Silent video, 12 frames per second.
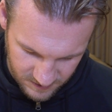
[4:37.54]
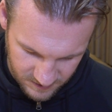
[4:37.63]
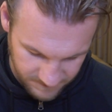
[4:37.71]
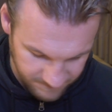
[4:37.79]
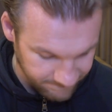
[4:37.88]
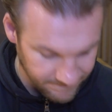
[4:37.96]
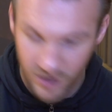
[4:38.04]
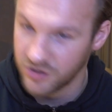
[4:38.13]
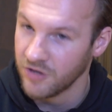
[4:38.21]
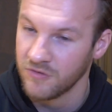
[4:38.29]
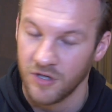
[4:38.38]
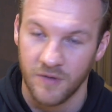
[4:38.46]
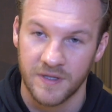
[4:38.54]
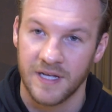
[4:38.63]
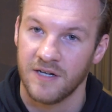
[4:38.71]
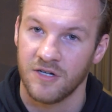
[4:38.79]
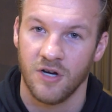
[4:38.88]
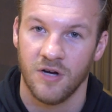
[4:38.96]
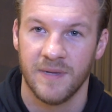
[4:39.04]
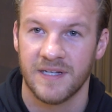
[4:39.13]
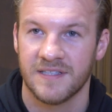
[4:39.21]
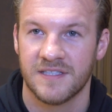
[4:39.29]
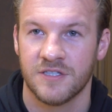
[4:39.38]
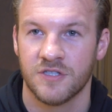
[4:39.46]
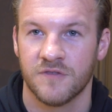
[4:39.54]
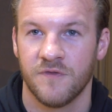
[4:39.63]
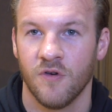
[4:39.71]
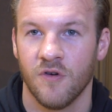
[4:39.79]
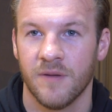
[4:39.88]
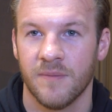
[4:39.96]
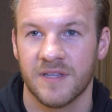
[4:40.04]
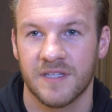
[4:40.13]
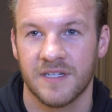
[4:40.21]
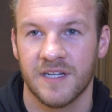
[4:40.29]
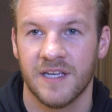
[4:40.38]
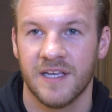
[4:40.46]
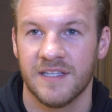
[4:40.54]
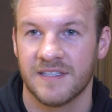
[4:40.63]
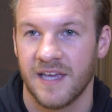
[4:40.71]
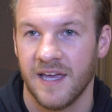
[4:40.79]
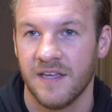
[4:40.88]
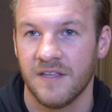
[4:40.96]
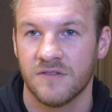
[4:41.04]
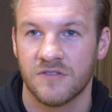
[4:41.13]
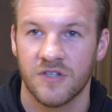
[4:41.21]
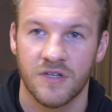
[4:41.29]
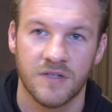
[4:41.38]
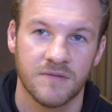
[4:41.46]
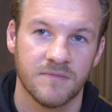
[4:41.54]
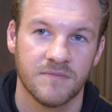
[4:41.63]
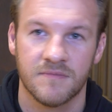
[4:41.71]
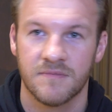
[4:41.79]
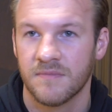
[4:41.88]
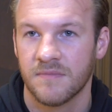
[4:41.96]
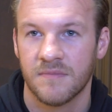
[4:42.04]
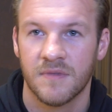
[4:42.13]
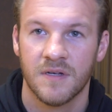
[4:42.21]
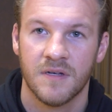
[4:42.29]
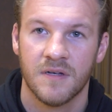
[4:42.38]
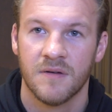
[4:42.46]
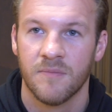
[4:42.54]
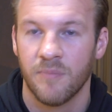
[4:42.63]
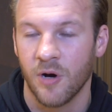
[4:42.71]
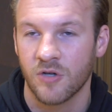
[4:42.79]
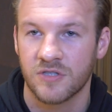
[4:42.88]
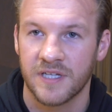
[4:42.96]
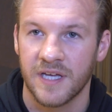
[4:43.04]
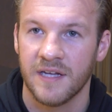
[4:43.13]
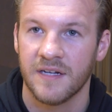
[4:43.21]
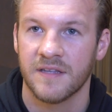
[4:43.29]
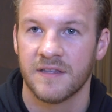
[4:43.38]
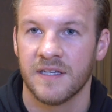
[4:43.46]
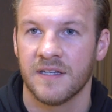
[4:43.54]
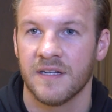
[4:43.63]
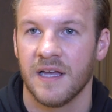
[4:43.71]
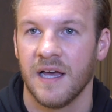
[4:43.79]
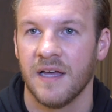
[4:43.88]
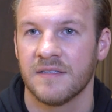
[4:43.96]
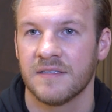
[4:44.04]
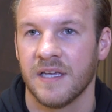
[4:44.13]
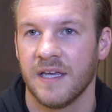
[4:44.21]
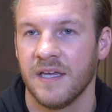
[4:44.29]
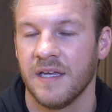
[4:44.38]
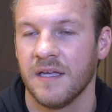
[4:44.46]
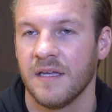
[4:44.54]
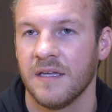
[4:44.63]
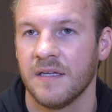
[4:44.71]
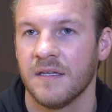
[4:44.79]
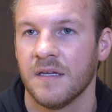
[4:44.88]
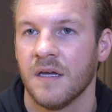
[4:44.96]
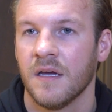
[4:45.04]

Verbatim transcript: him? I don't know. Again, I can't make decisions for him. I think that he's keen to box again. I think that he